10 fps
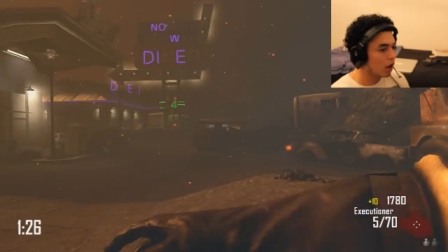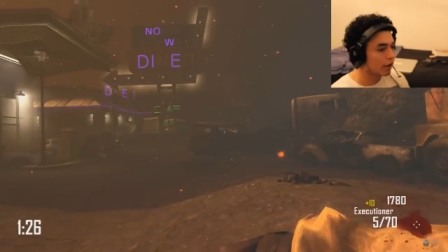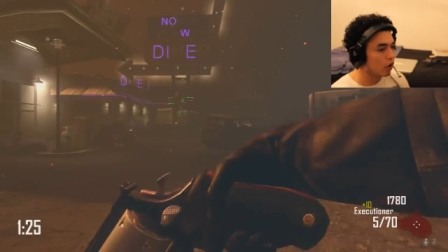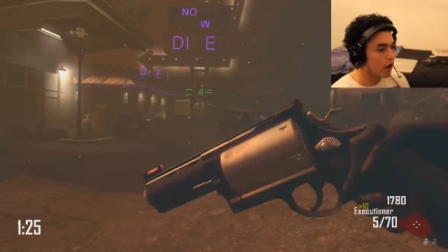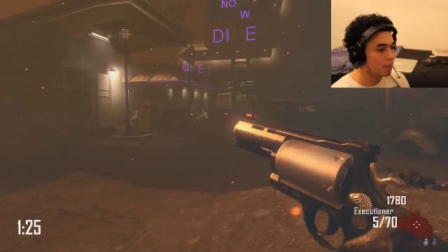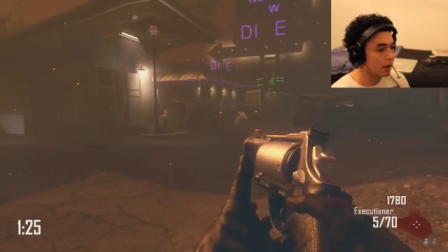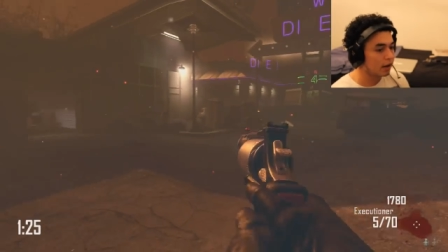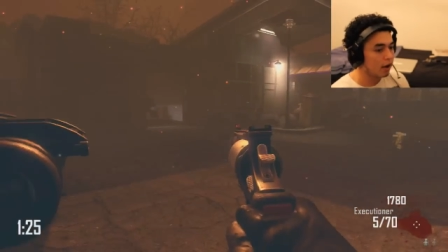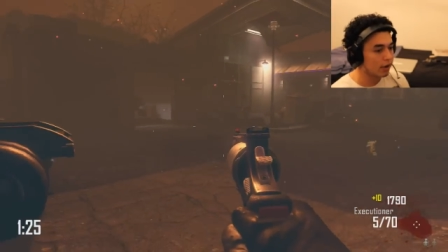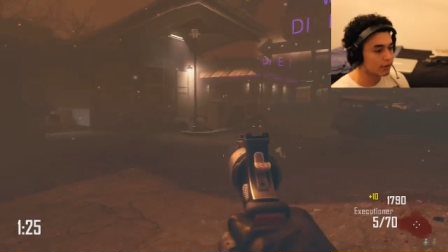I got him at
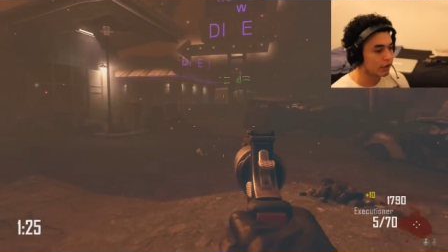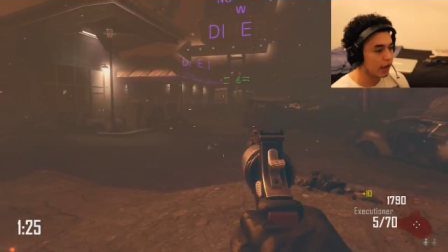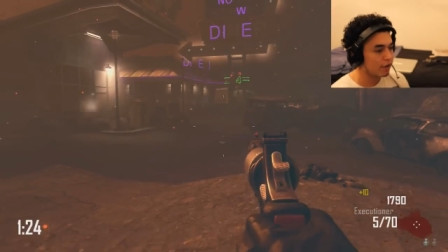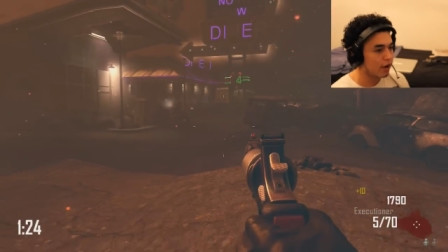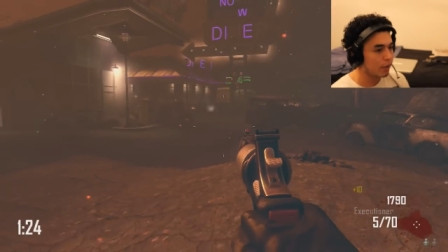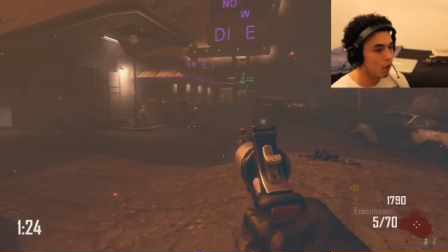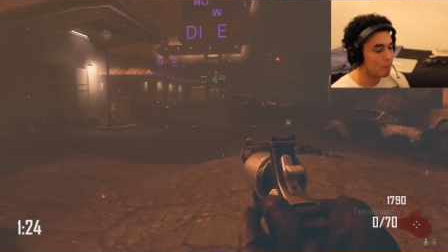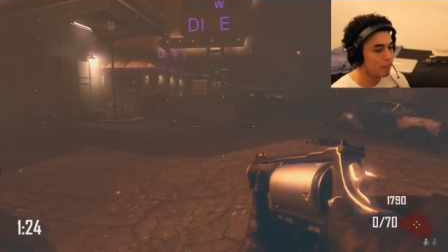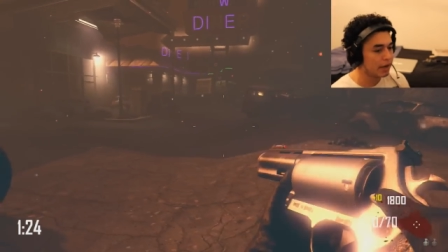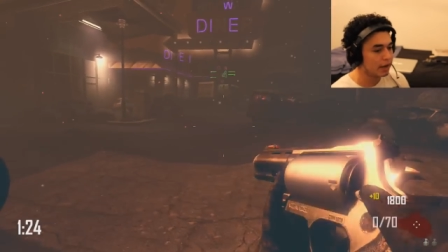last. Okay, right. We've got
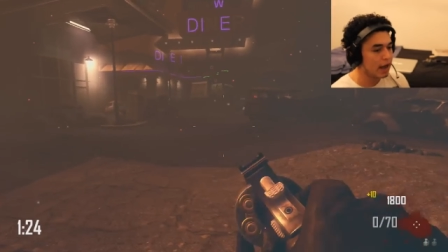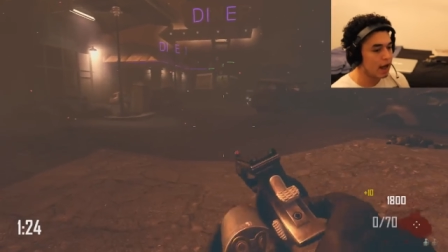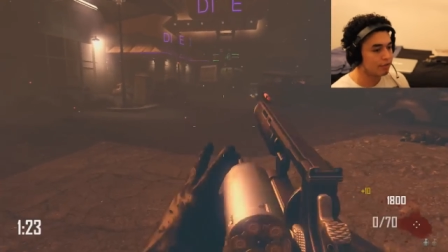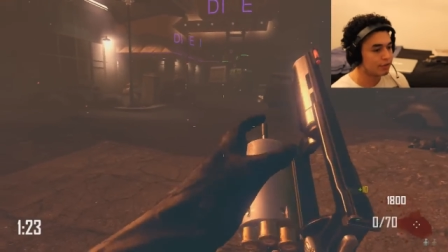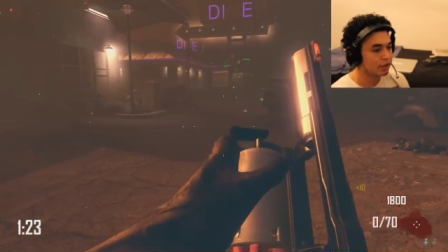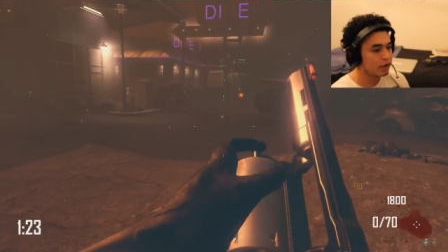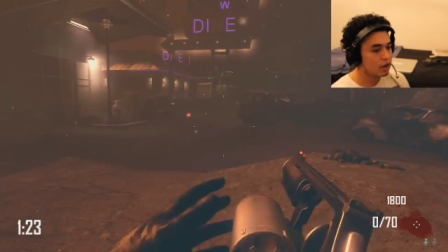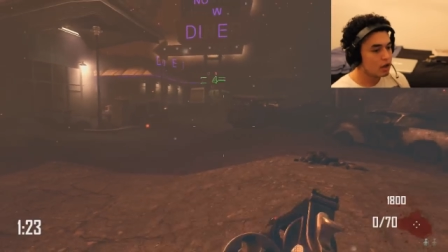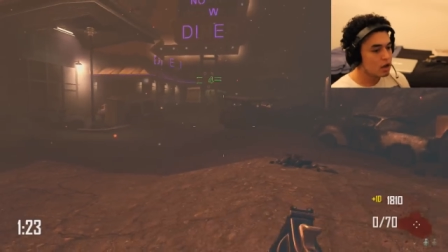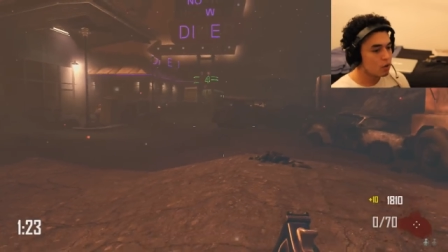a minute left.
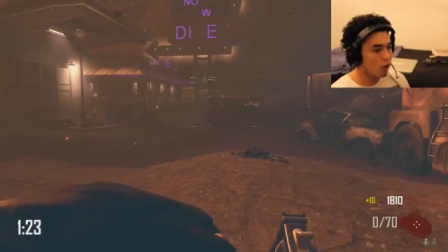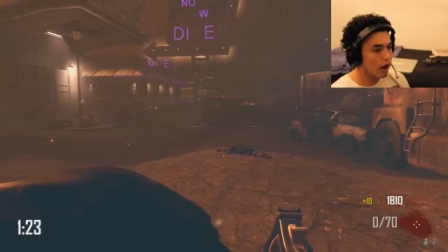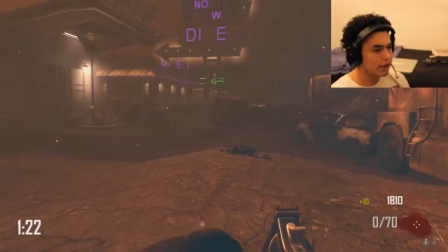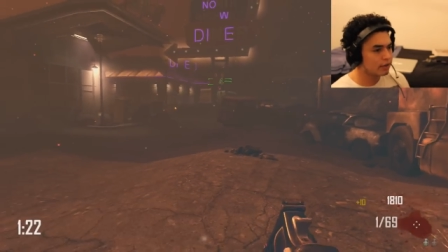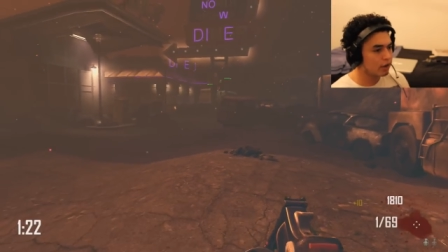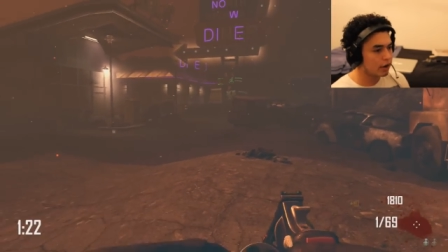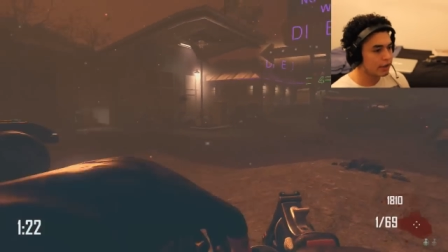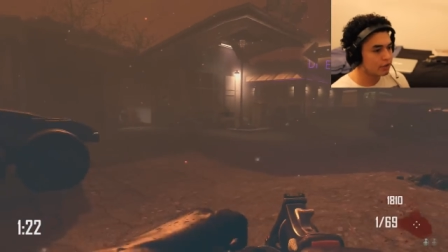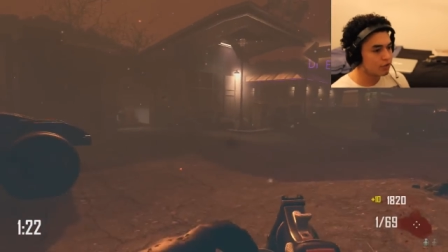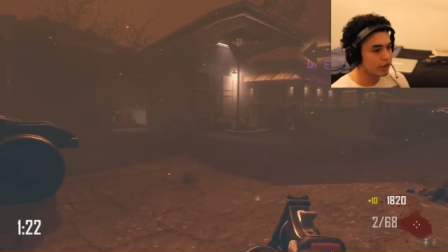Why did I
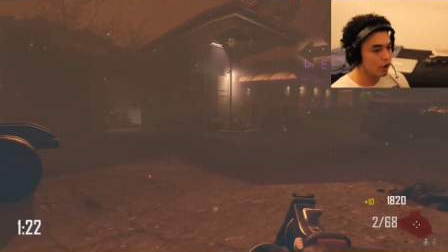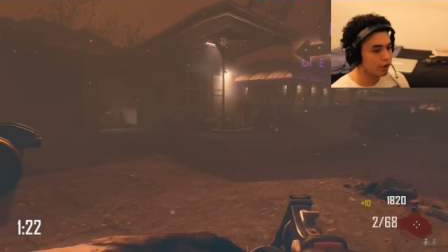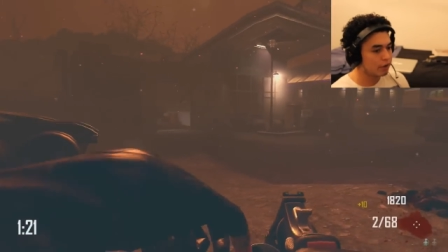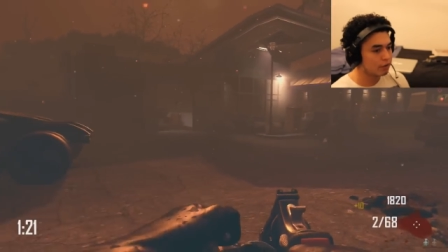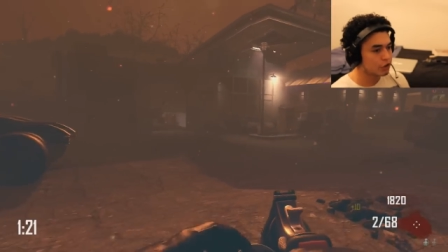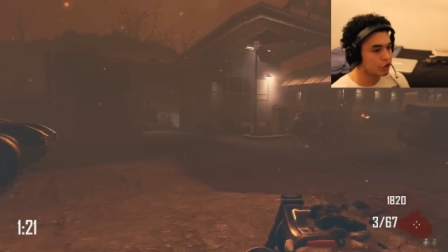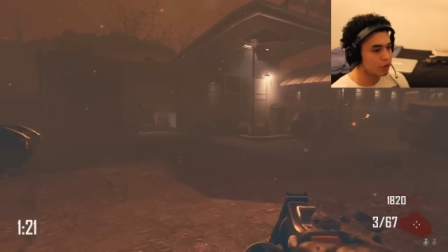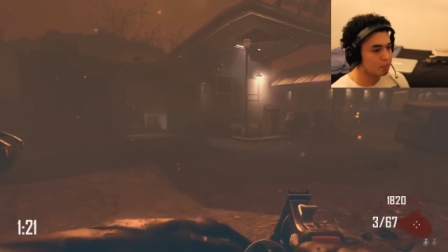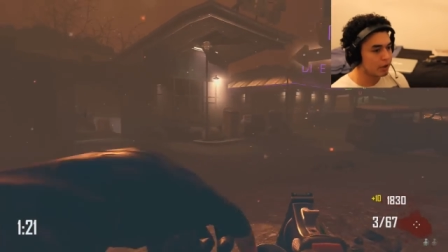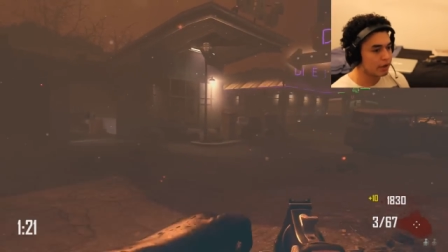need to reload? I didn't even shoot
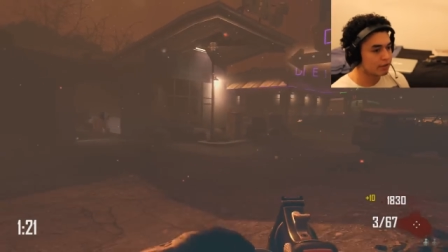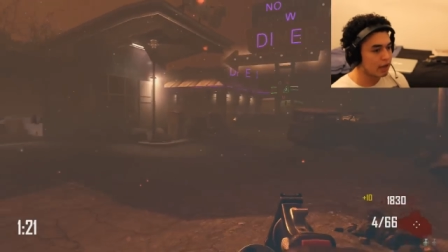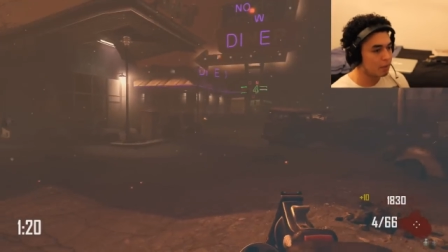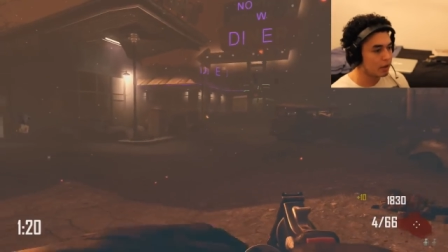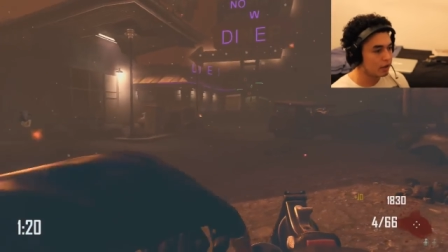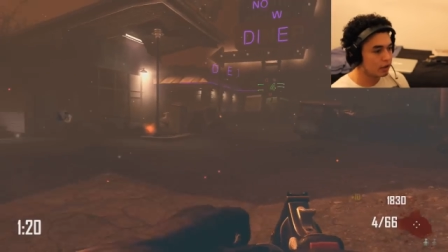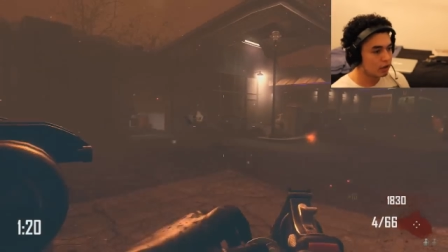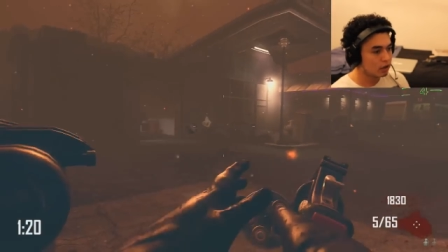any bullets. Damn it.